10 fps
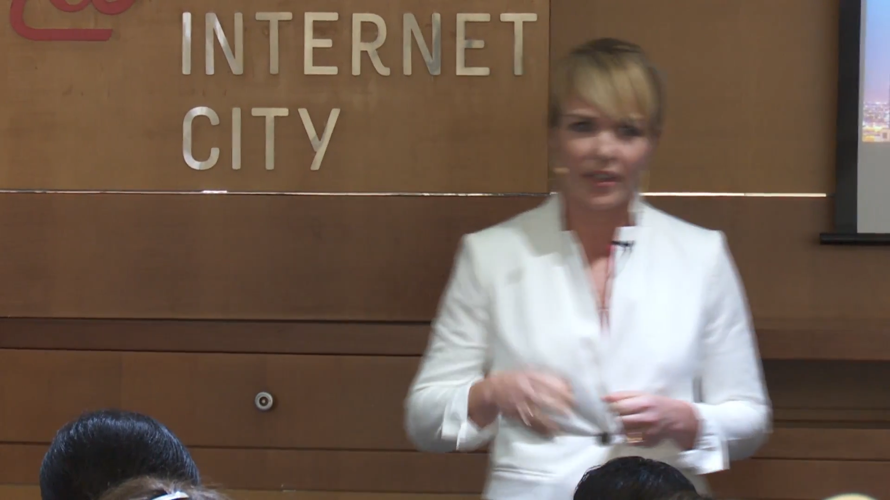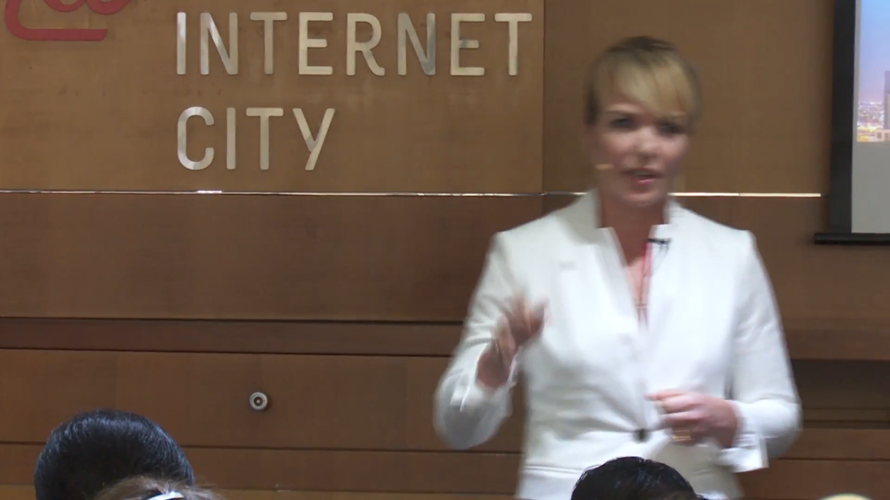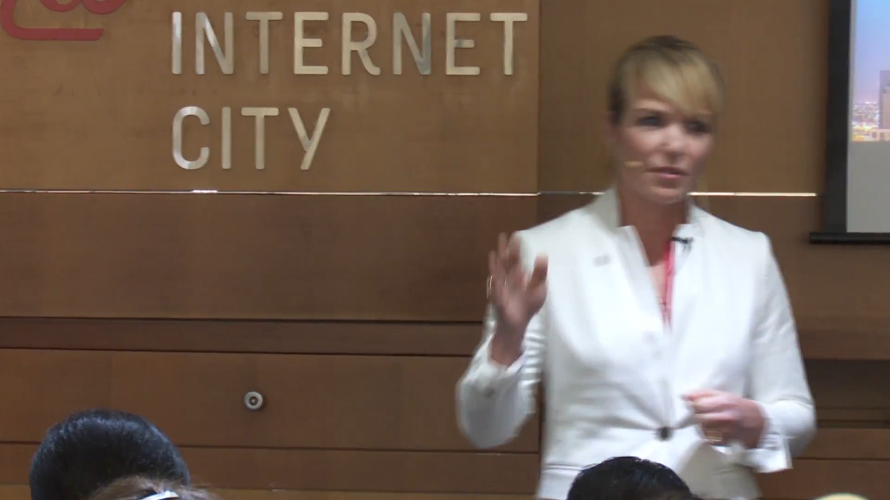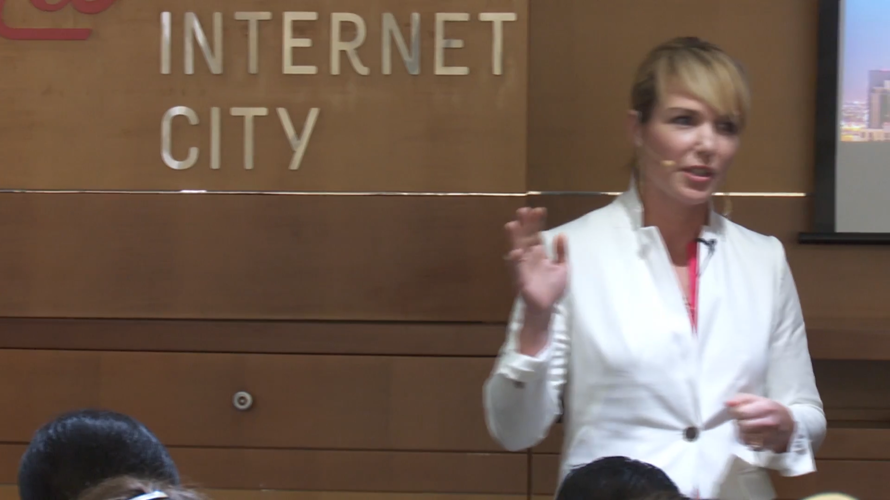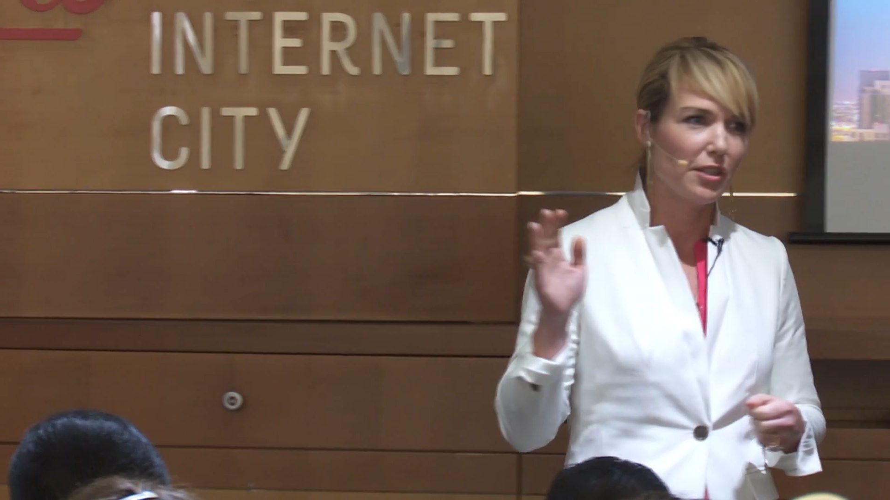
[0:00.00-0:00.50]

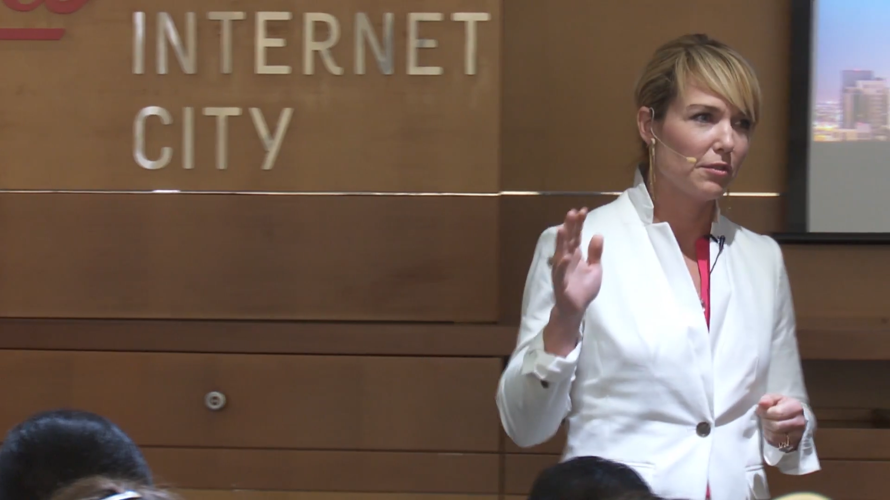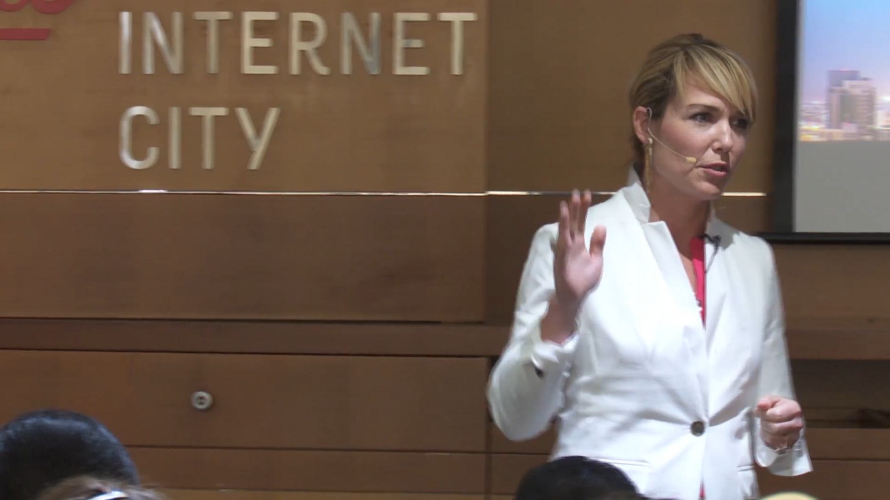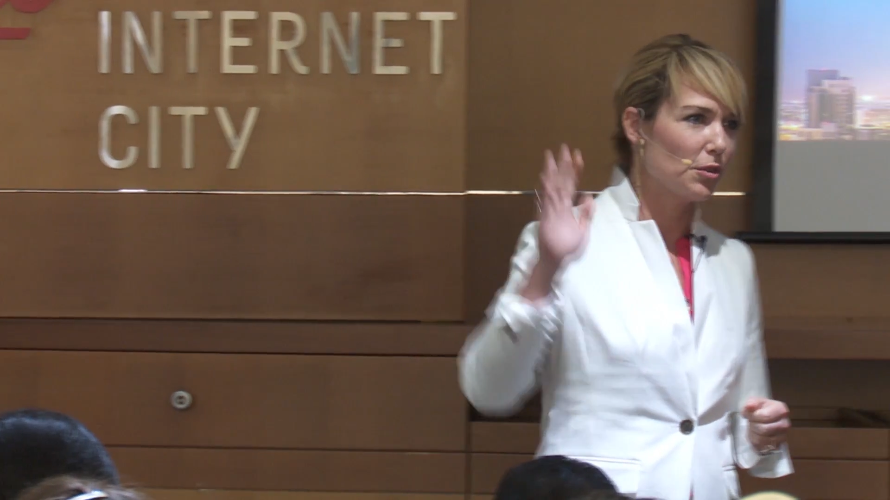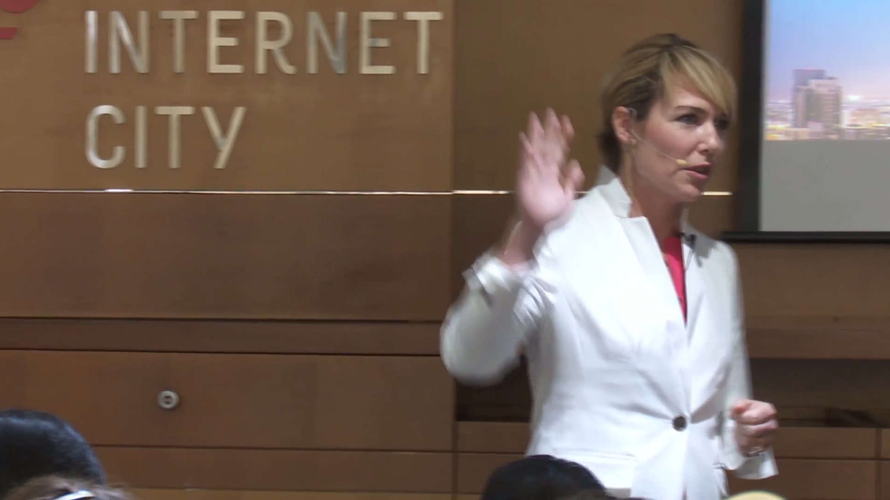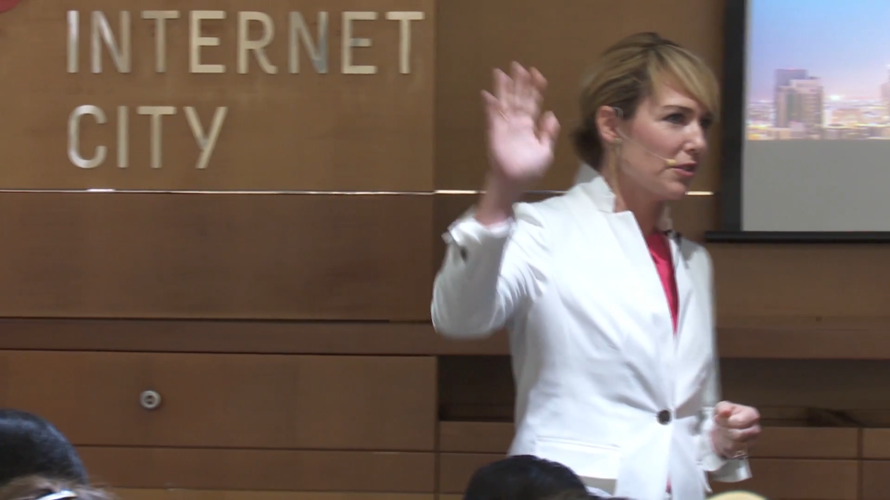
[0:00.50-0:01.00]
Have any of
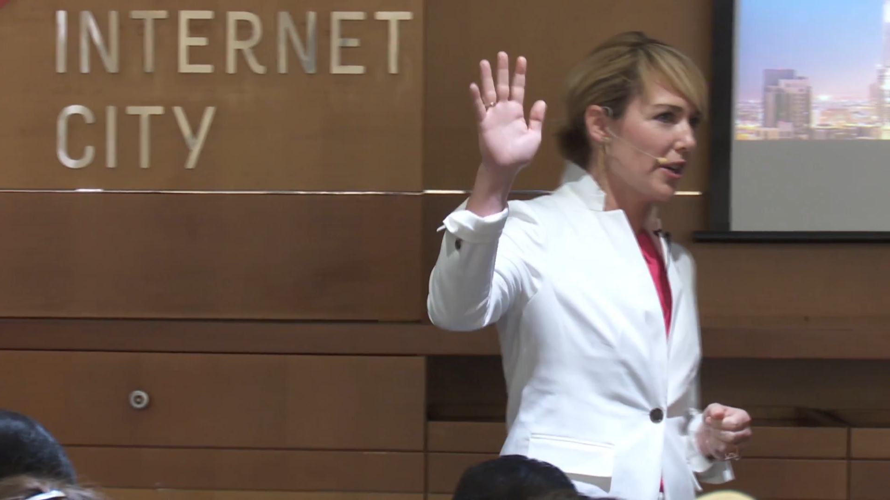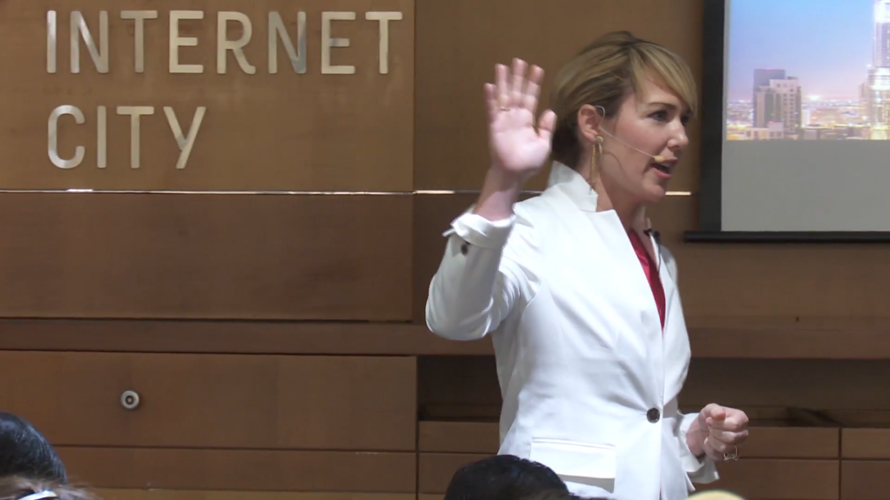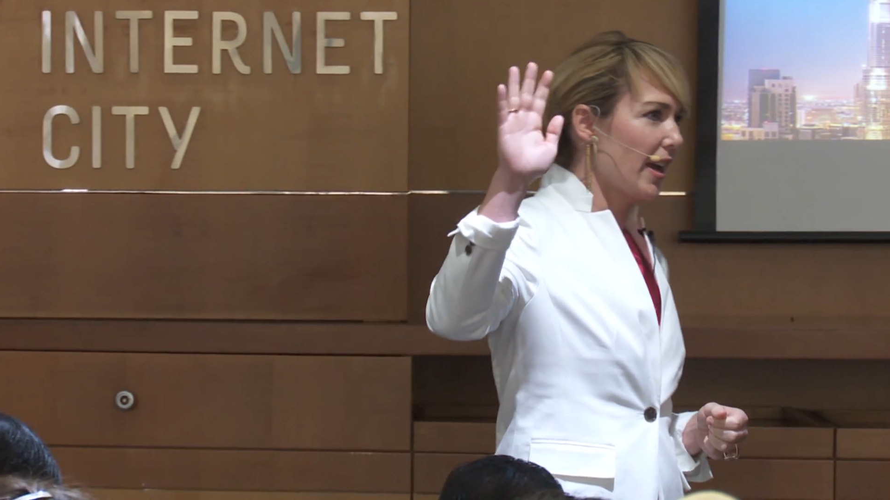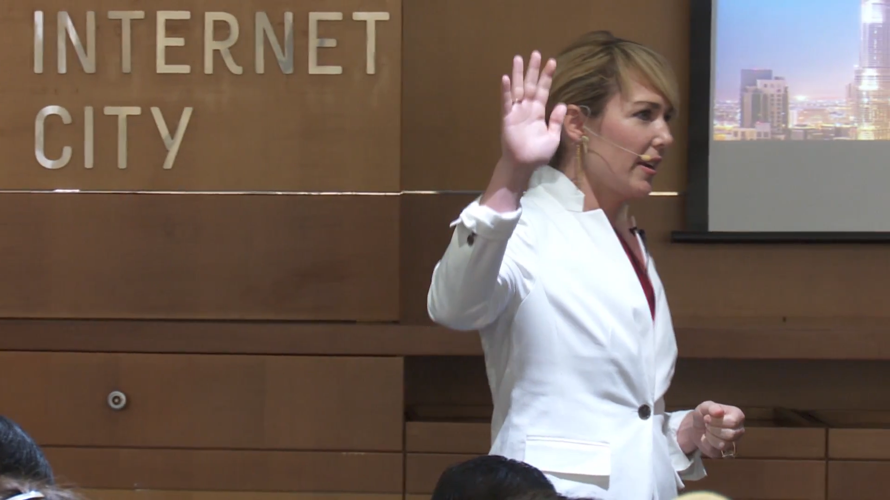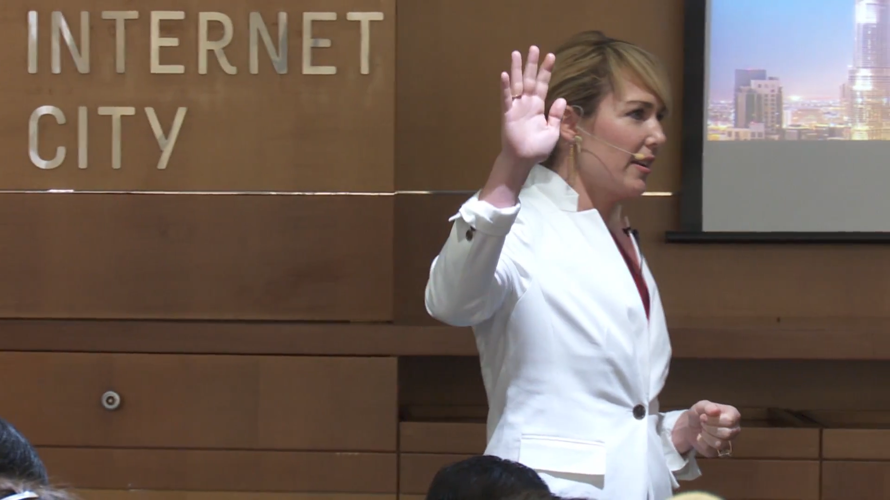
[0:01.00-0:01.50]
you ever
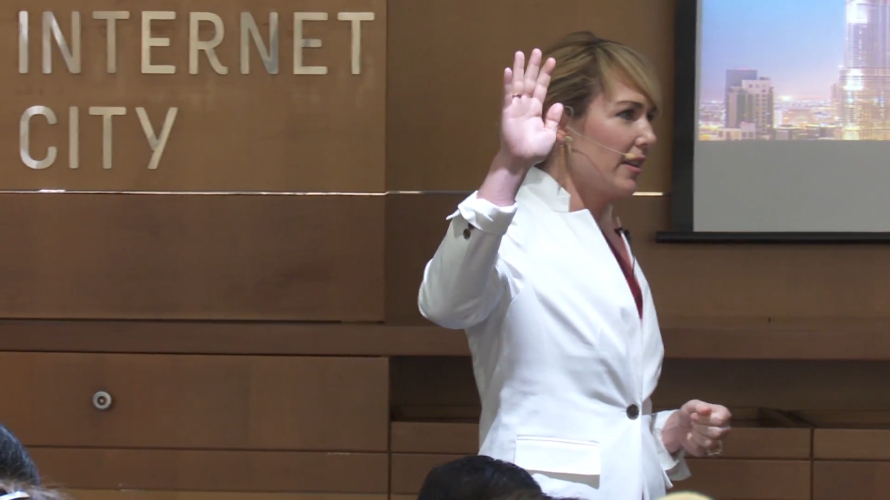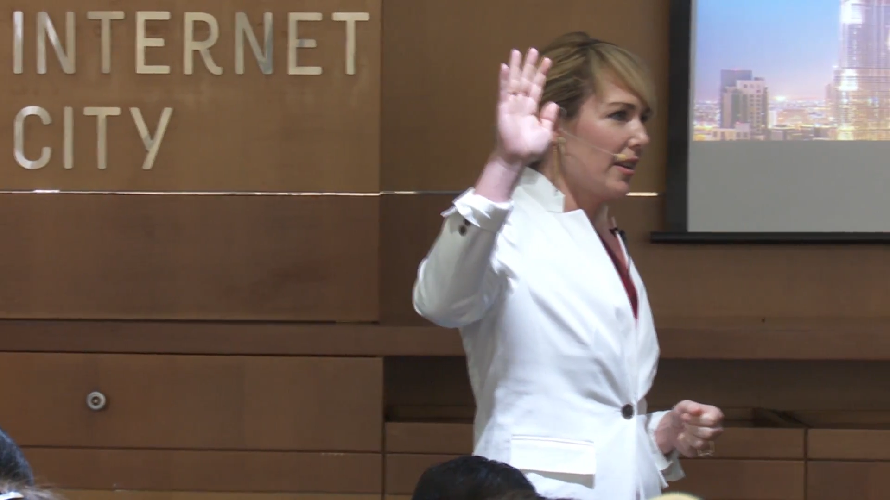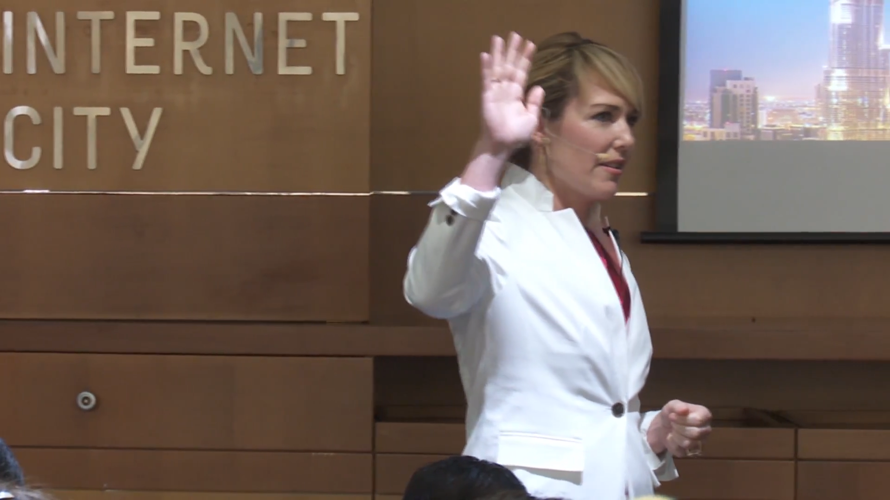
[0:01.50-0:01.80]
had